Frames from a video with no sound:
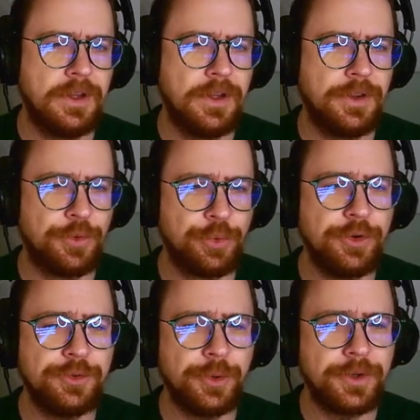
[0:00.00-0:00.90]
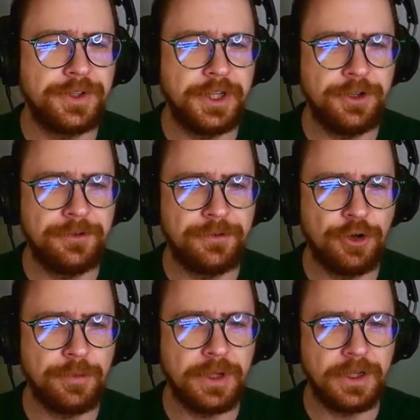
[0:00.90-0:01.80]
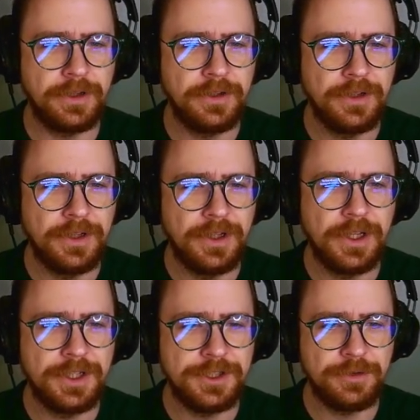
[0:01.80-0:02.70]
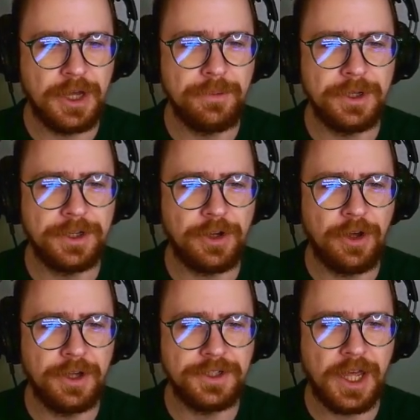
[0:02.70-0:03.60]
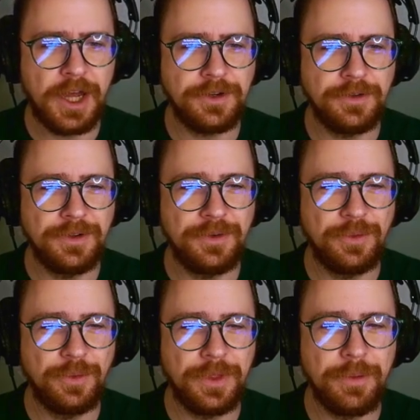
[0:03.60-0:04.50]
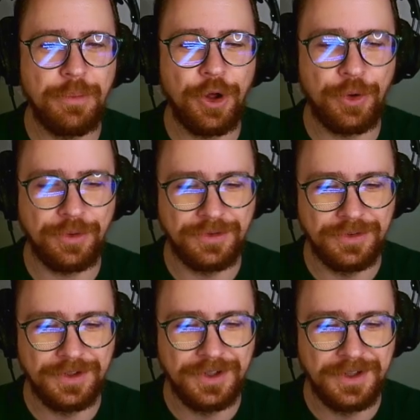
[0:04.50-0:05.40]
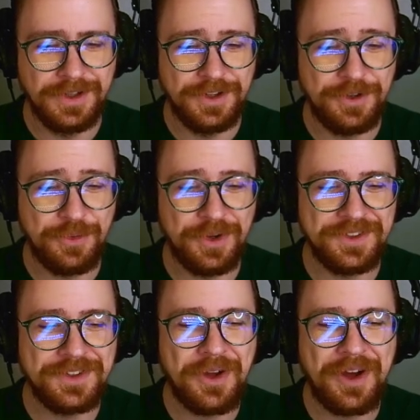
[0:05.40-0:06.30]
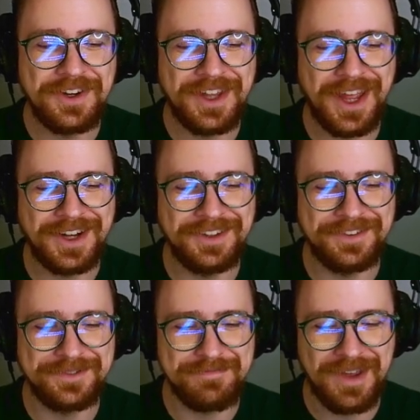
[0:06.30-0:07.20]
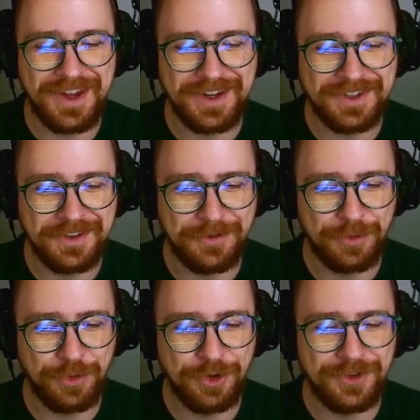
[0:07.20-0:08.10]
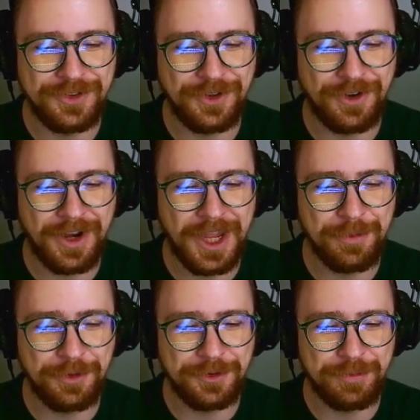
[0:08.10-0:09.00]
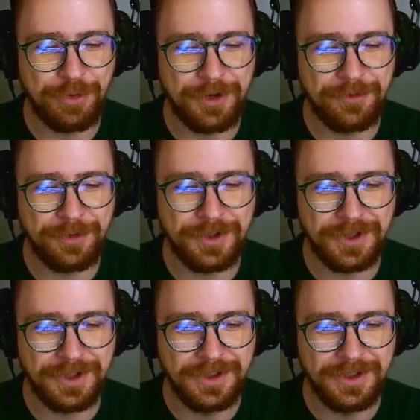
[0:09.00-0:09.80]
The roots will continue forming until coming into contact with the bone. Once contact is made, the roots are able to spread freely.